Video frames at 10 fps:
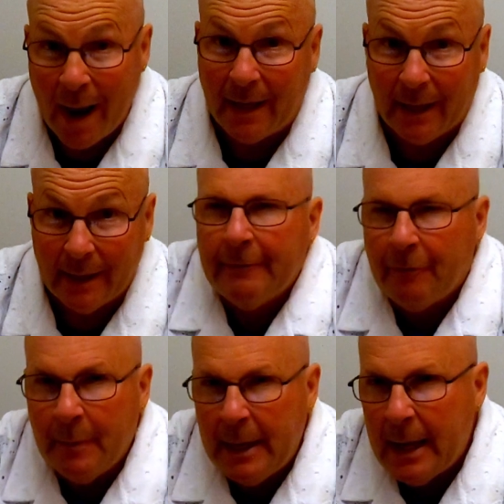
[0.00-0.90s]
less. For
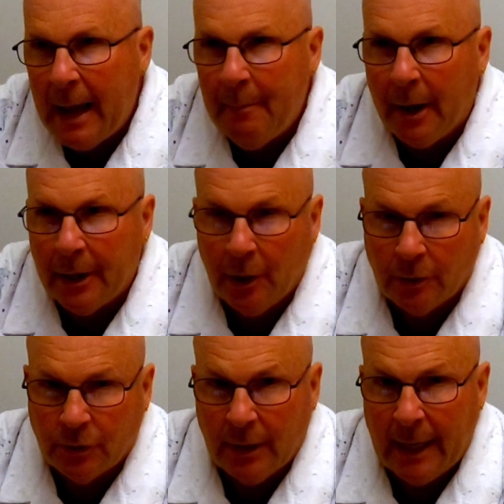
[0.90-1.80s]
me, I bought an
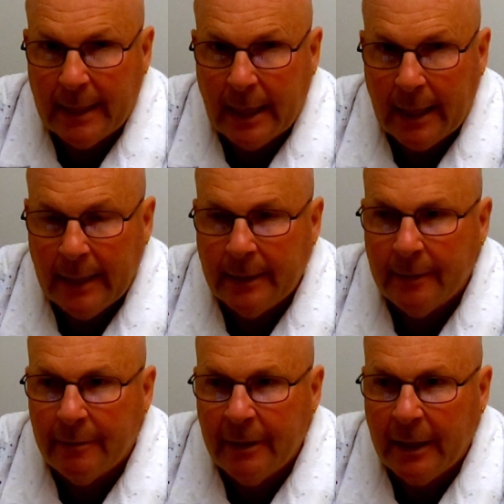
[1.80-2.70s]
ultralight kite
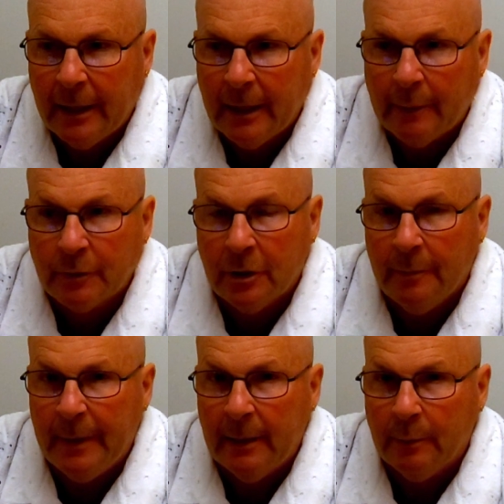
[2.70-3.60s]
thinking I was going
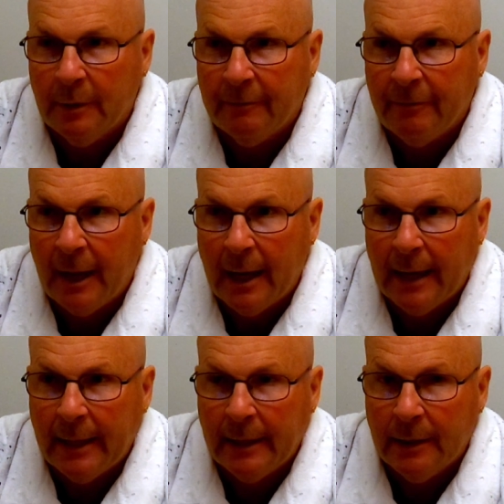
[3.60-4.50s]
to be able to
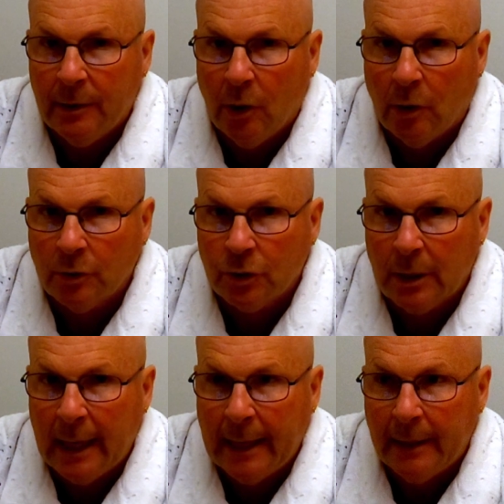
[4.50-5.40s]
fly in
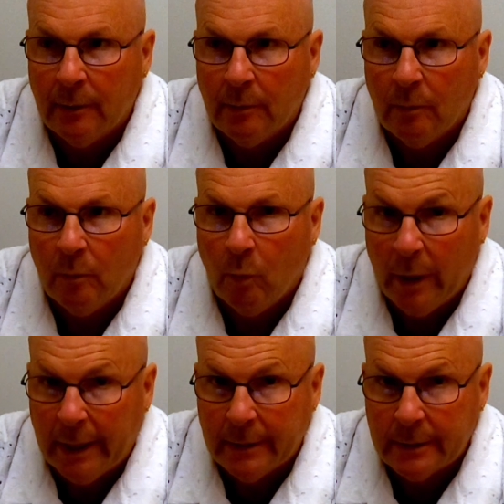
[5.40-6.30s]
ultralight
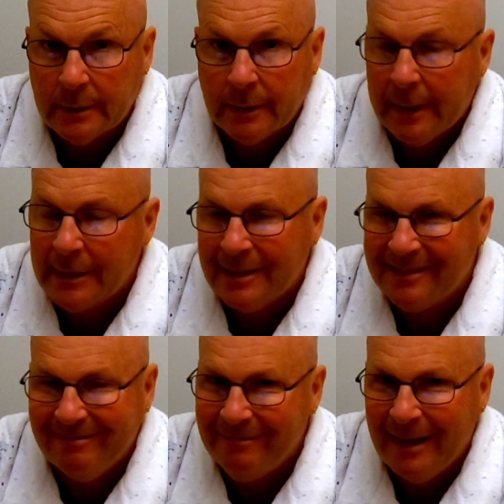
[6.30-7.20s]
winds. That's
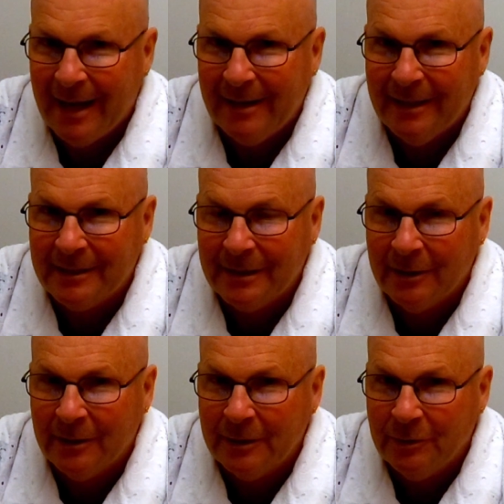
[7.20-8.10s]
not
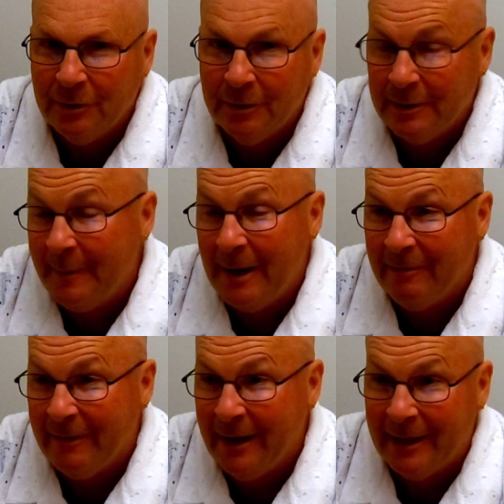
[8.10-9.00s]
necessarily true. As a matter
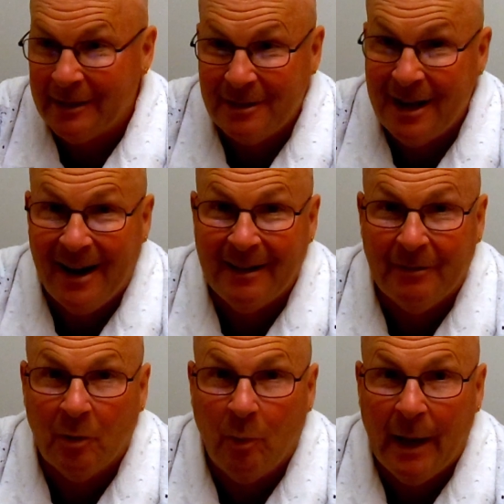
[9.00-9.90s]
of fact, that's not
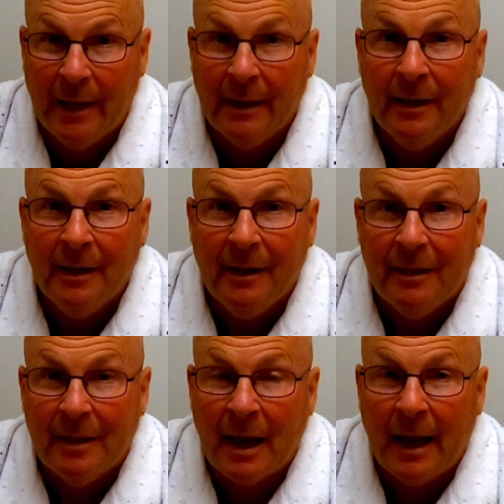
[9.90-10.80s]
even the way
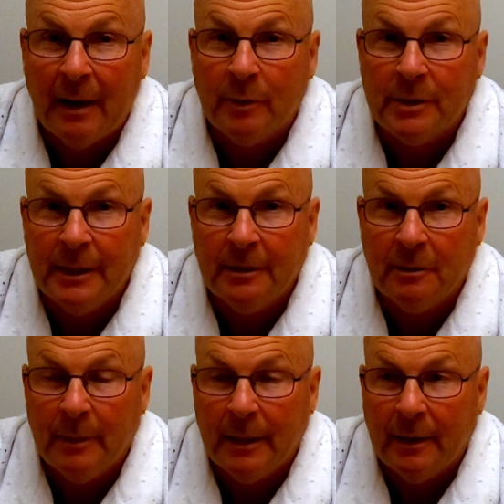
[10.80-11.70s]
the kite was sent to me.